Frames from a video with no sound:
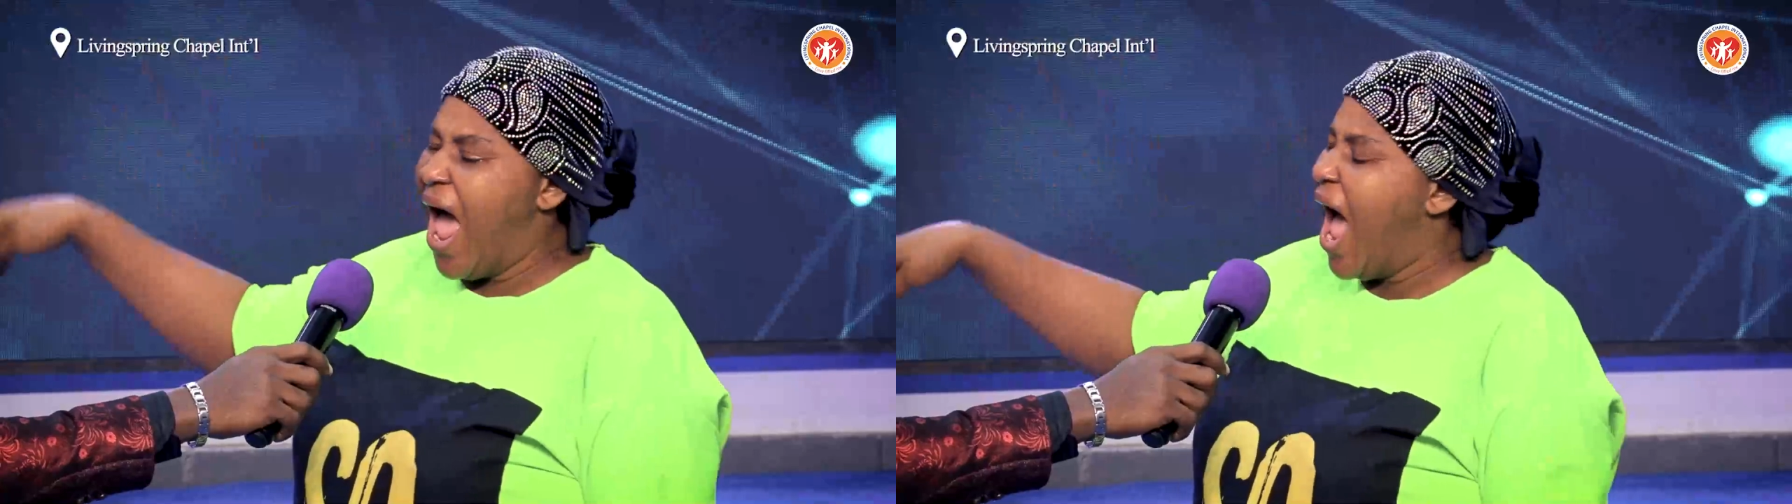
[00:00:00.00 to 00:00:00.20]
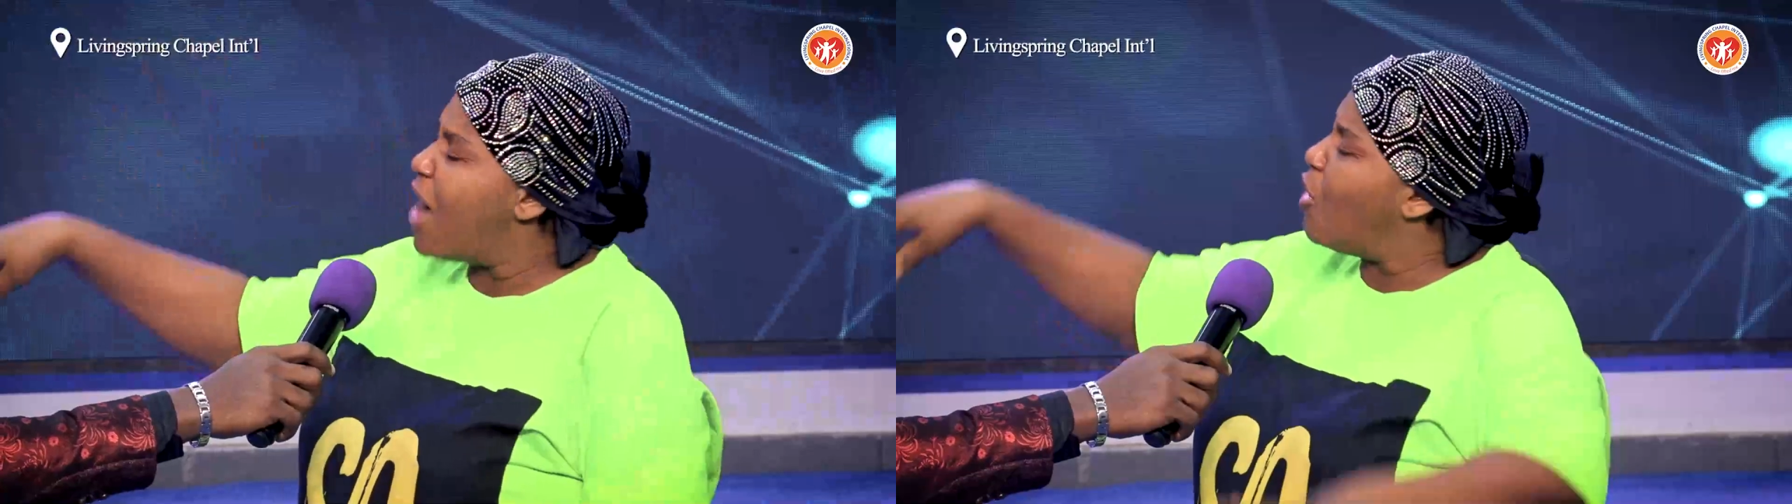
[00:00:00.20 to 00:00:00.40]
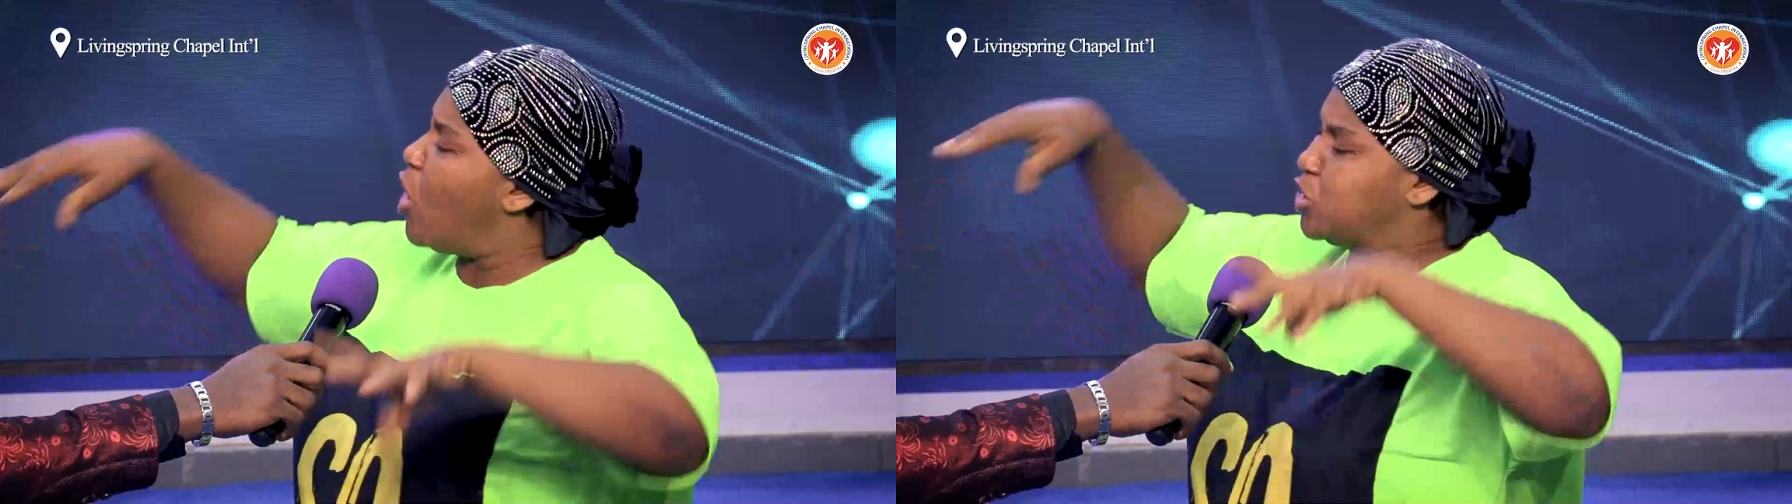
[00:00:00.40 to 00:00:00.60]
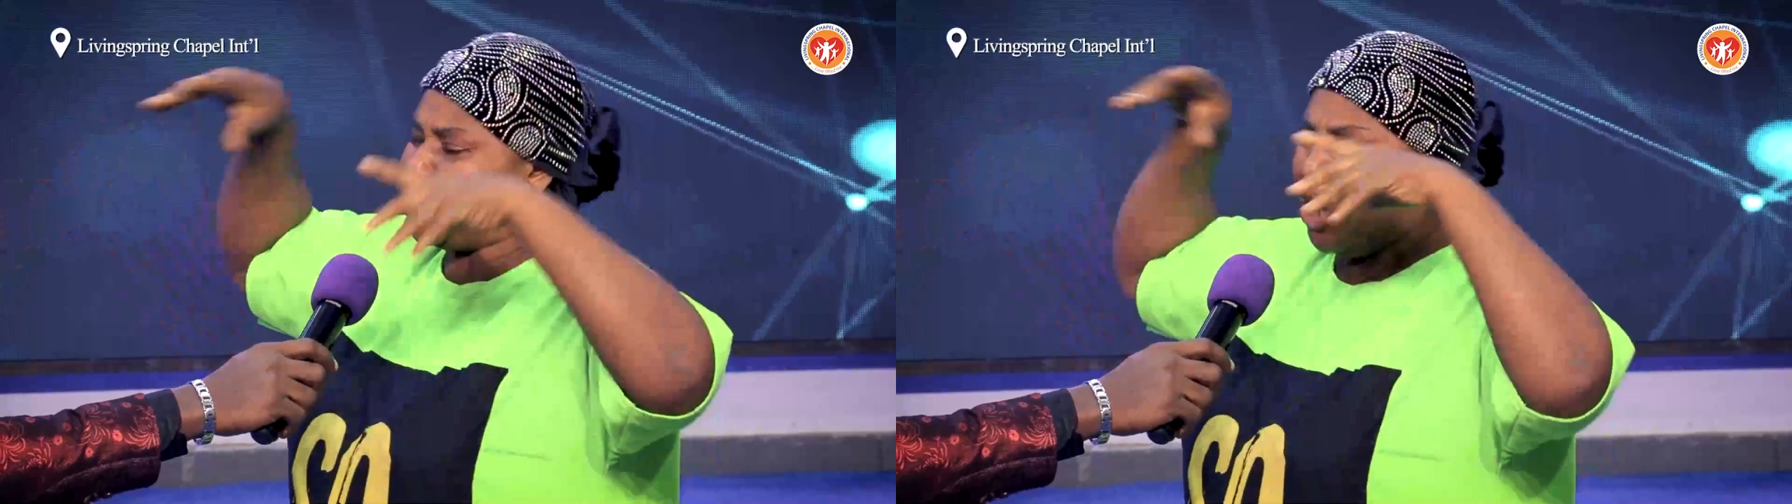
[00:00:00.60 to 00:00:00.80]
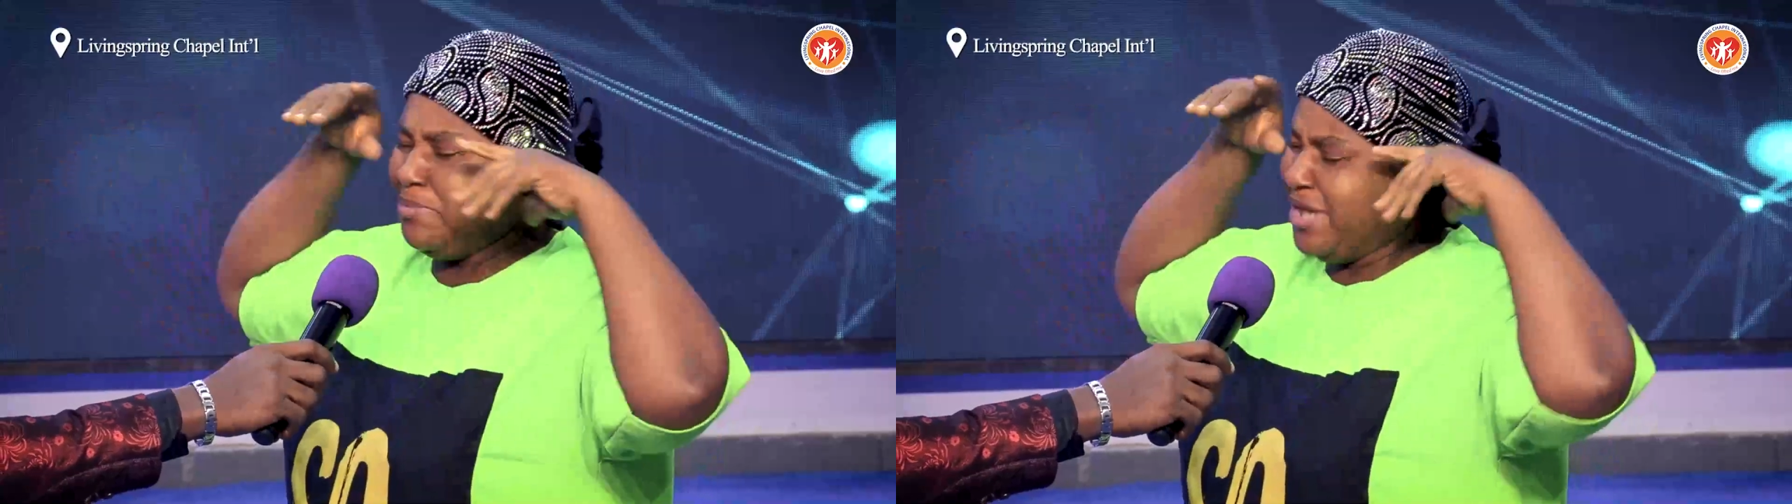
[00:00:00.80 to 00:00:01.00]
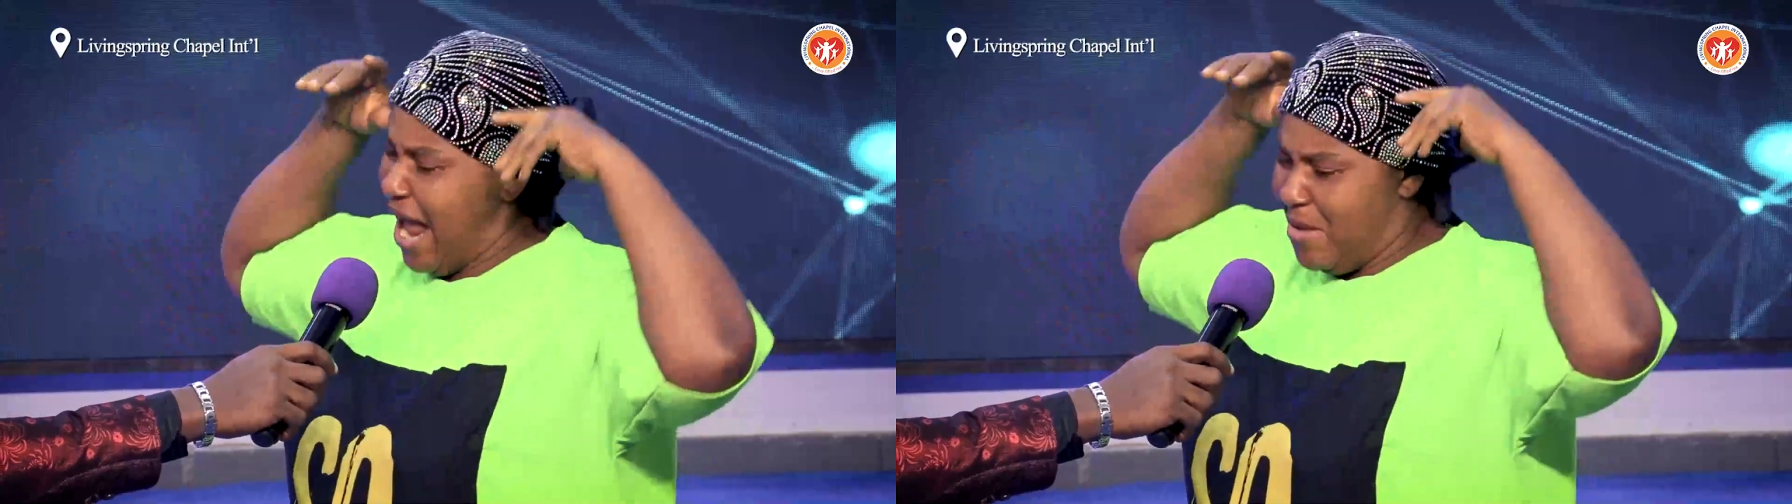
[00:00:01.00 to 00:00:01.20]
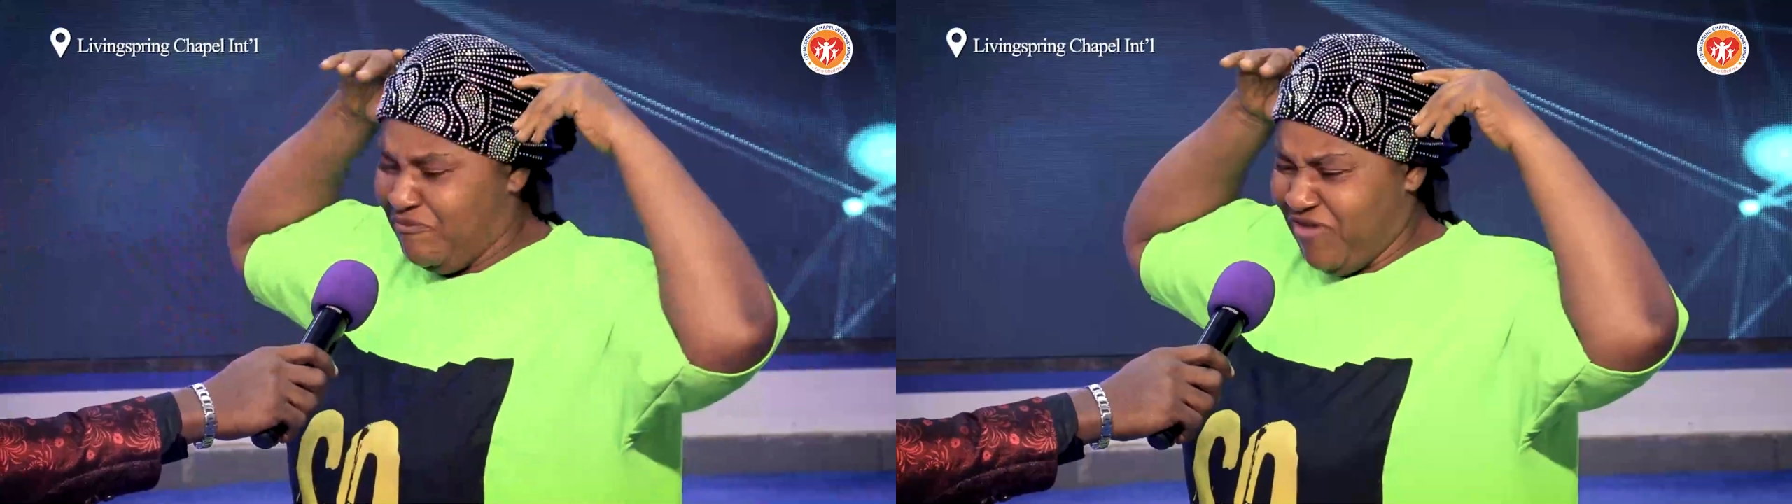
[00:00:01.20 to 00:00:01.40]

How God stop that